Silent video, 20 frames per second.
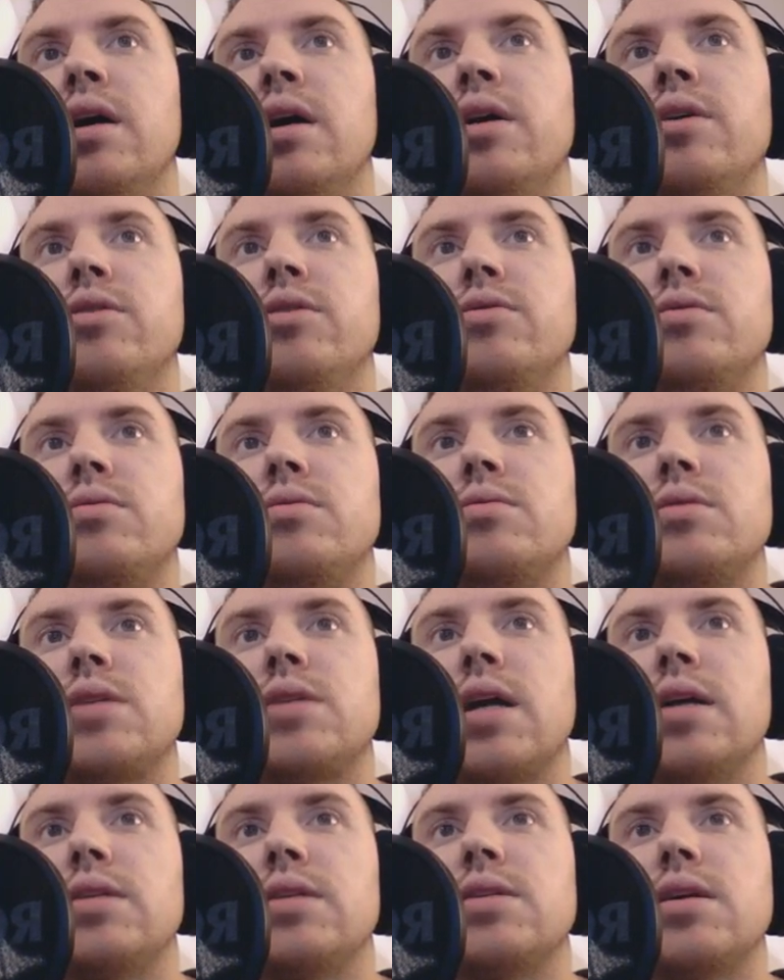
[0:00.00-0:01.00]
You
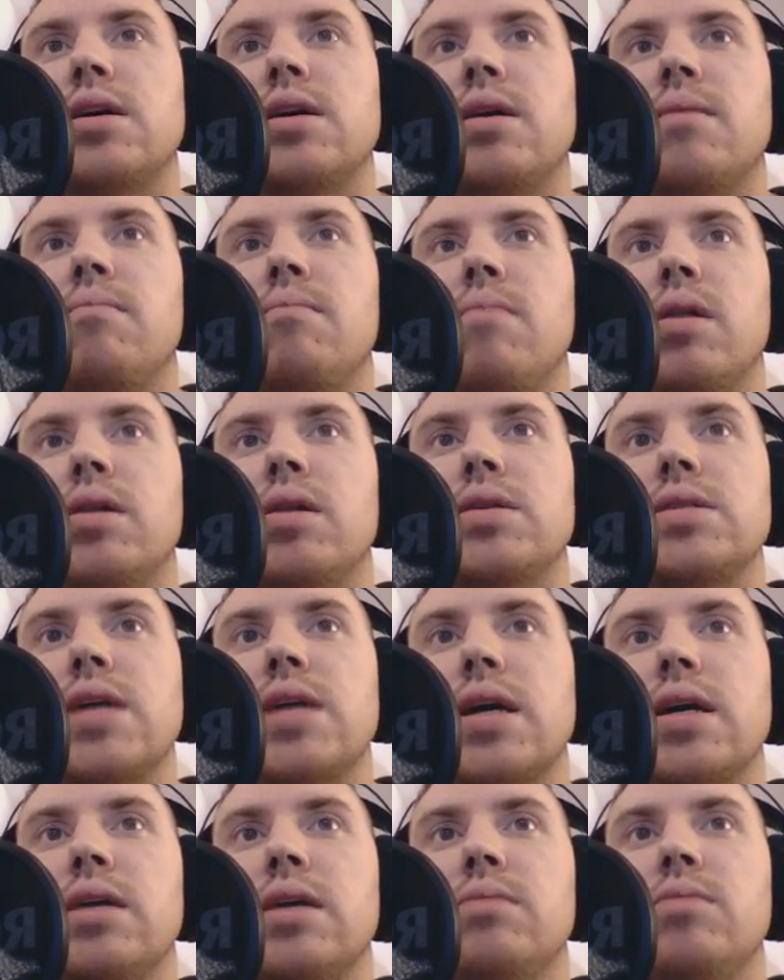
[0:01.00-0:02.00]
set it to
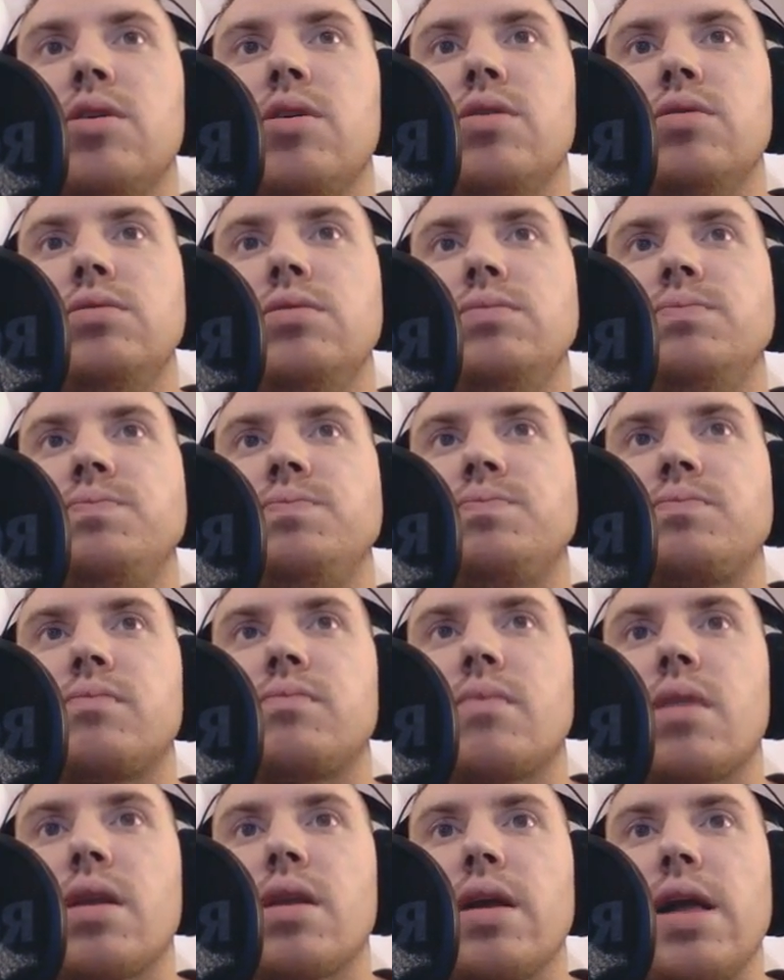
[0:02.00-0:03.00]
millisecond mode,
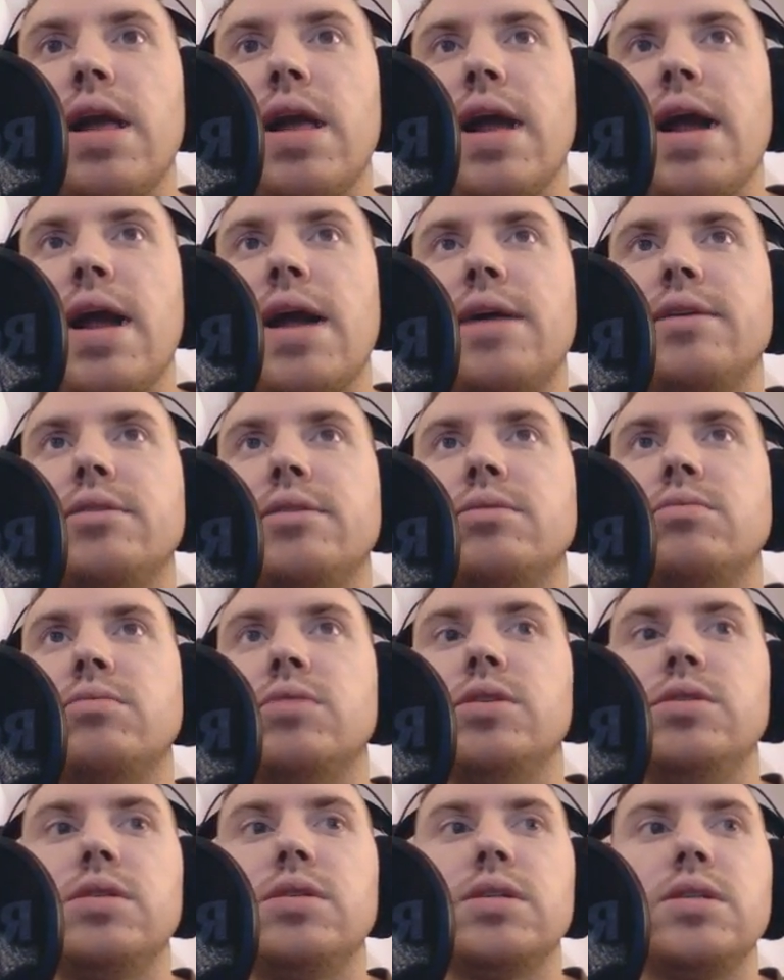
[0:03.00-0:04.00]
and what
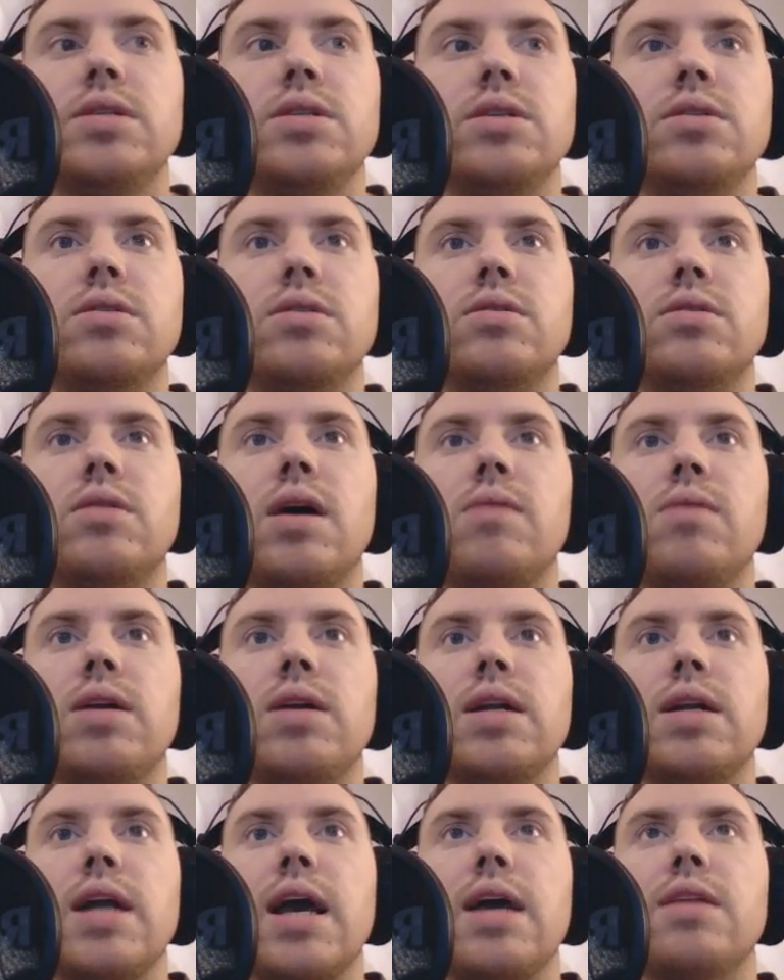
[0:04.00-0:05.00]
you can do, I want
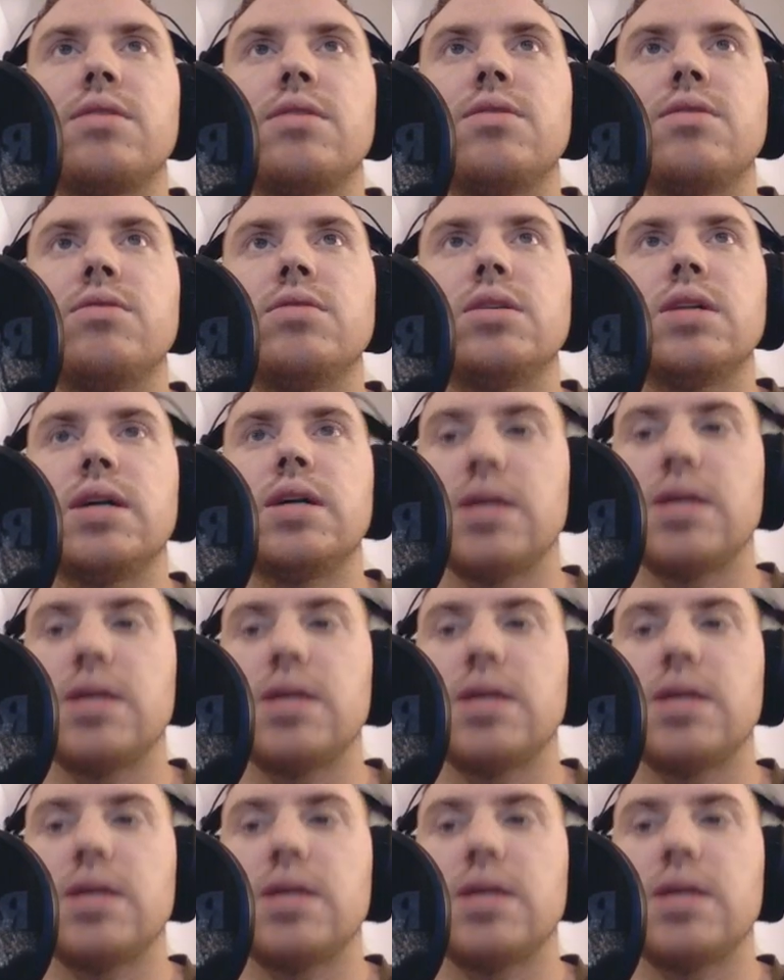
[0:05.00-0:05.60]
an 1/8 note delay.